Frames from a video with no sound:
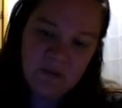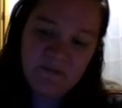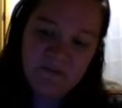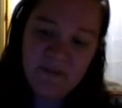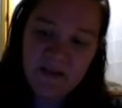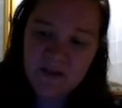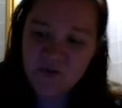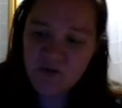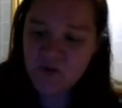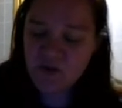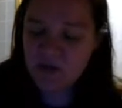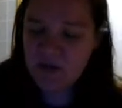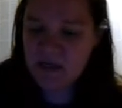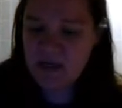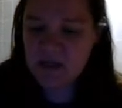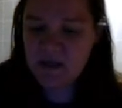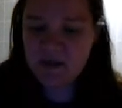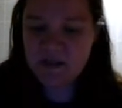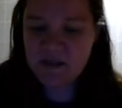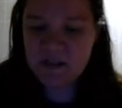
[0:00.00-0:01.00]

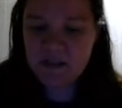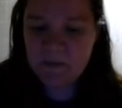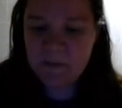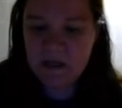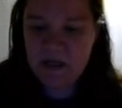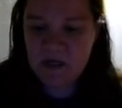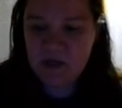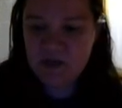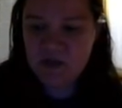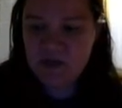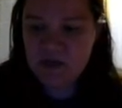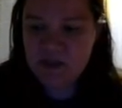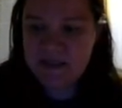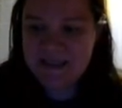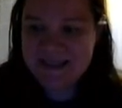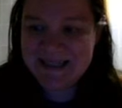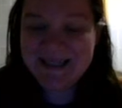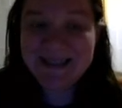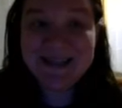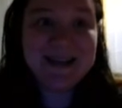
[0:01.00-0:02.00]
Eventually, the Spanish
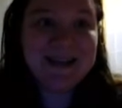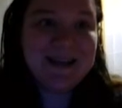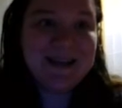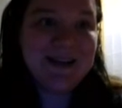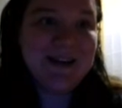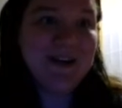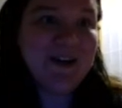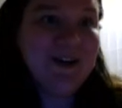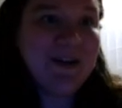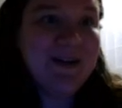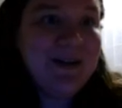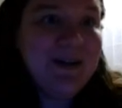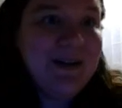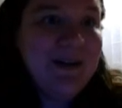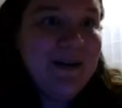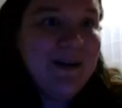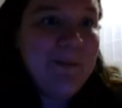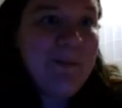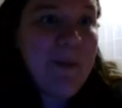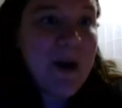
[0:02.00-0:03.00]
did kill
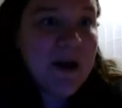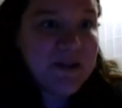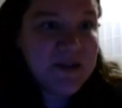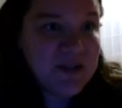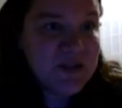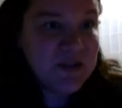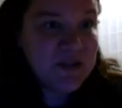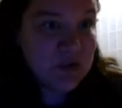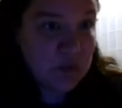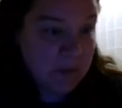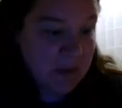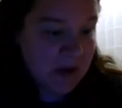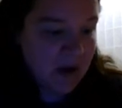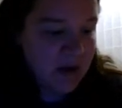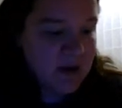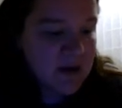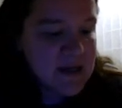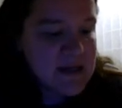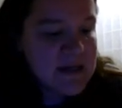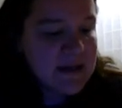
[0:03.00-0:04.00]

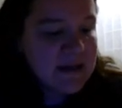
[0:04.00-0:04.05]
Montezuma.